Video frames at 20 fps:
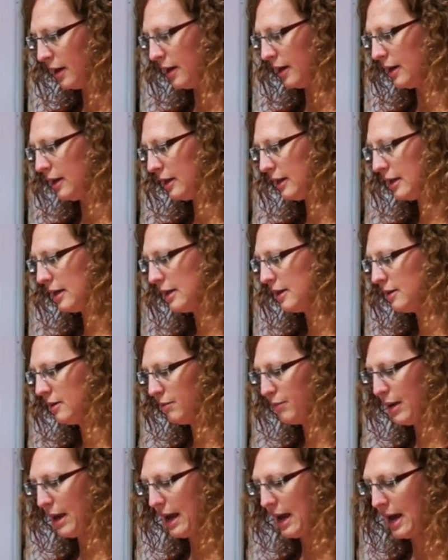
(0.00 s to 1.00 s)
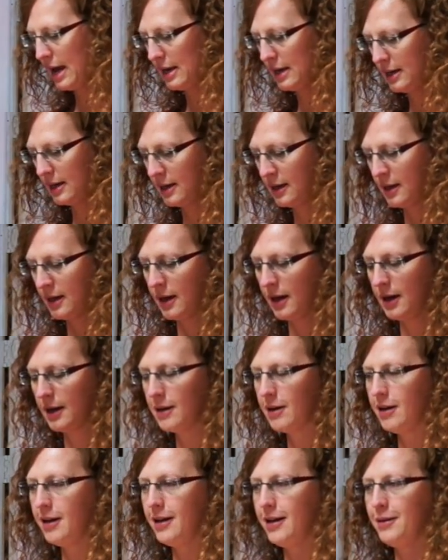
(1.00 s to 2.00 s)
And again, patty. I
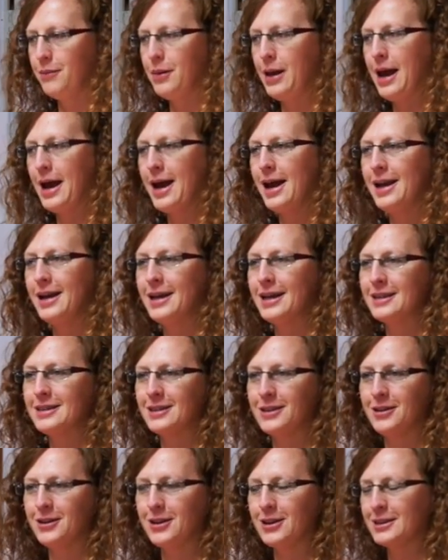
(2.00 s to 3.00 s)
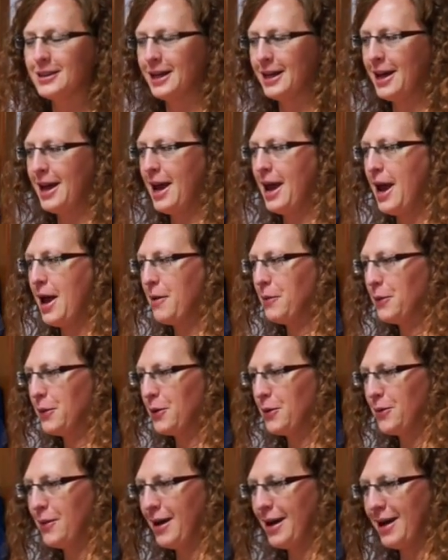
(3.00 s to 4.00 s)
call it a patty because it looks like a
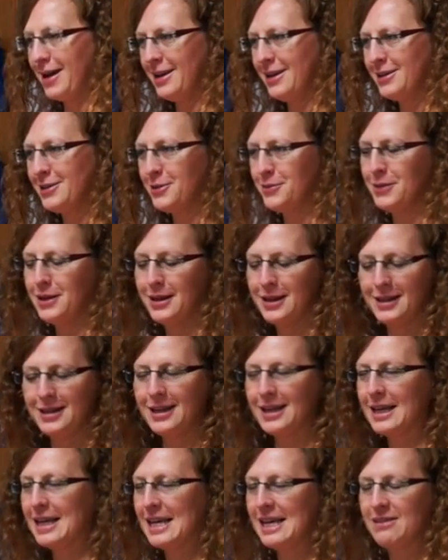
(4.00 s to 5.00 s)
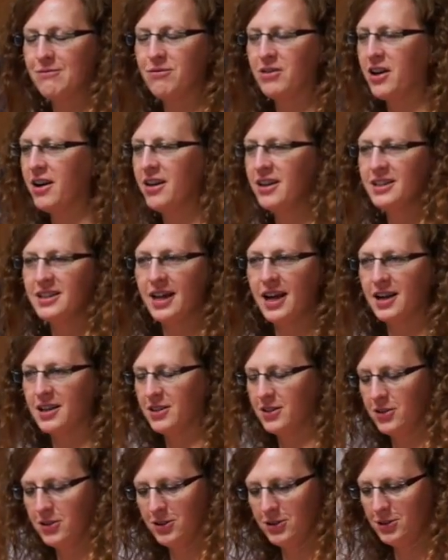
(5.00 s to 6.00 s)
hamburger patty to me. Again, very
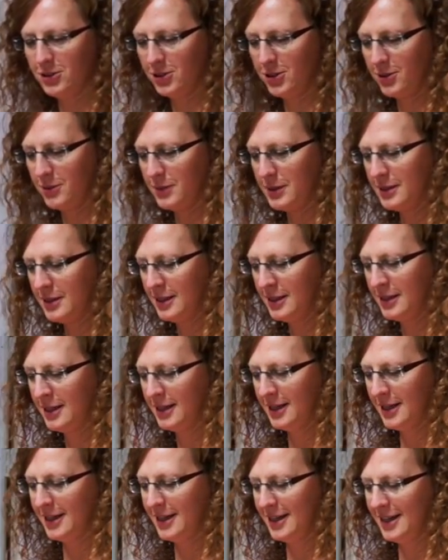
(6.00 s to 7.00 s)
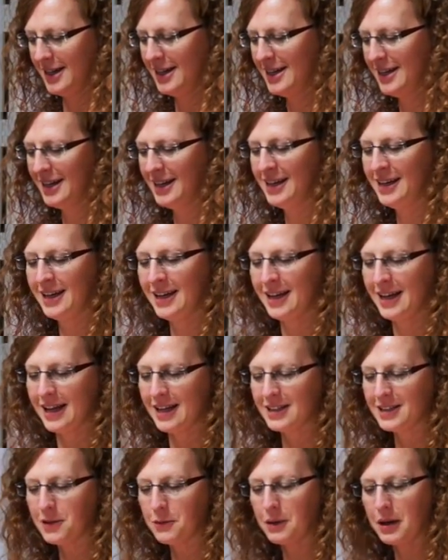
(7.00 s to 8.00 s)
technical terms.
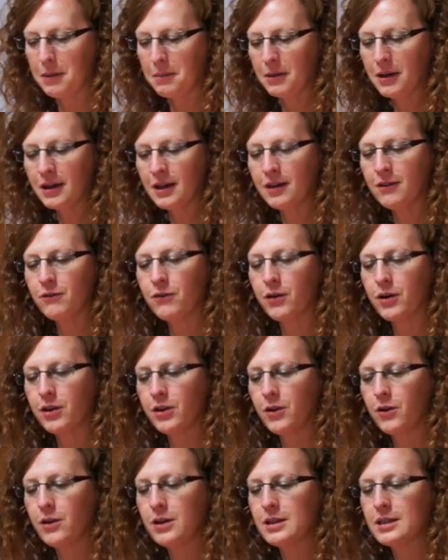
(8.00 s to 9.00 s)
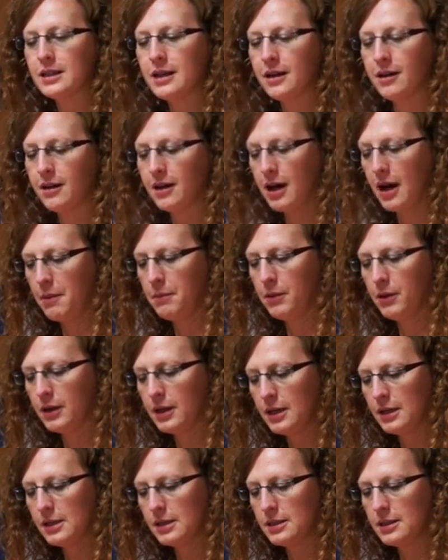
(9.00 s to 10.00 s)
And so what I'm looking for, though, is I'm
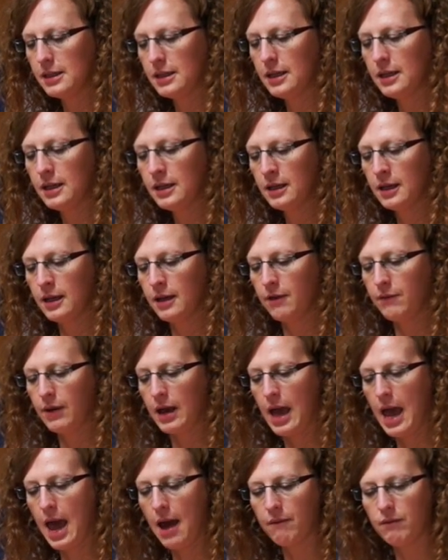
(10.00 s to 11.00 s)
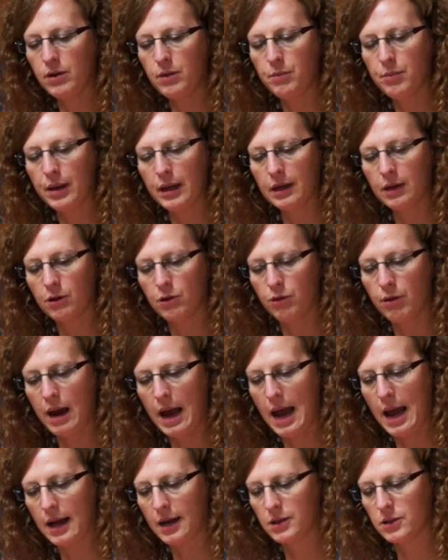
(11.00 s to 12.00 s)
looking to see if I have any big
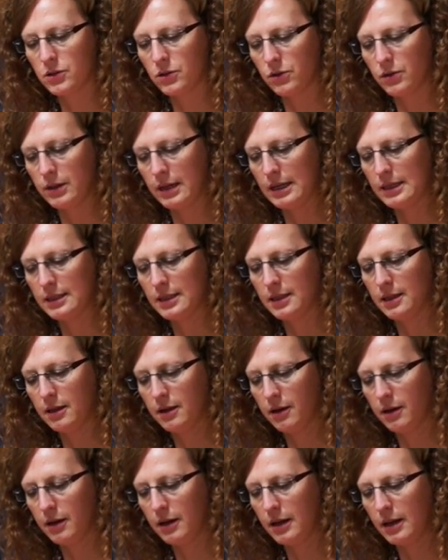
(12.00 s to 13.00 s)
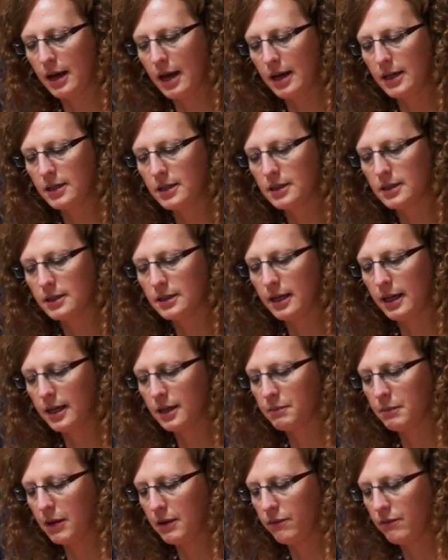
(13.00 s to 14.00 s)
cracks or things in there. And I just
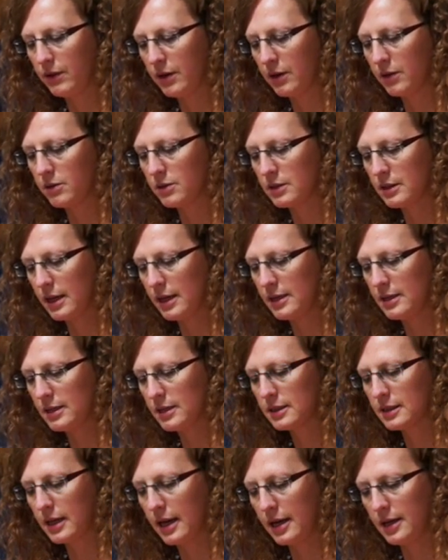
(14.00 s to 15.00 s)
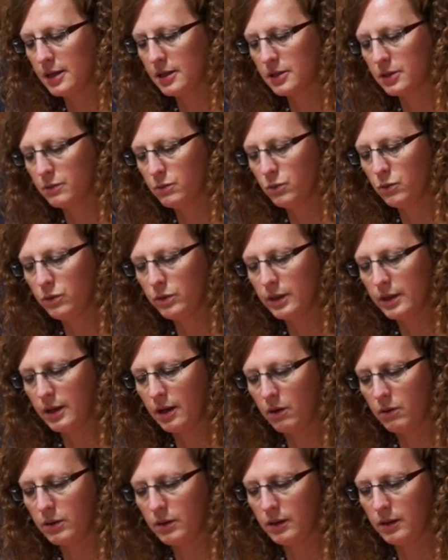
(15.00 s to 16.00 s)
take my fingers and I just kind of smooth it
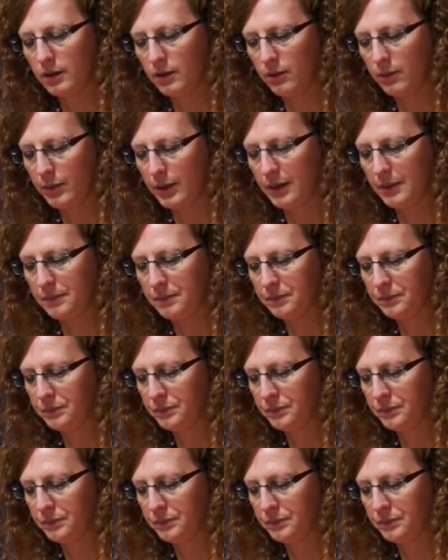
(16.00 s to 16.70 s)
out a little bit.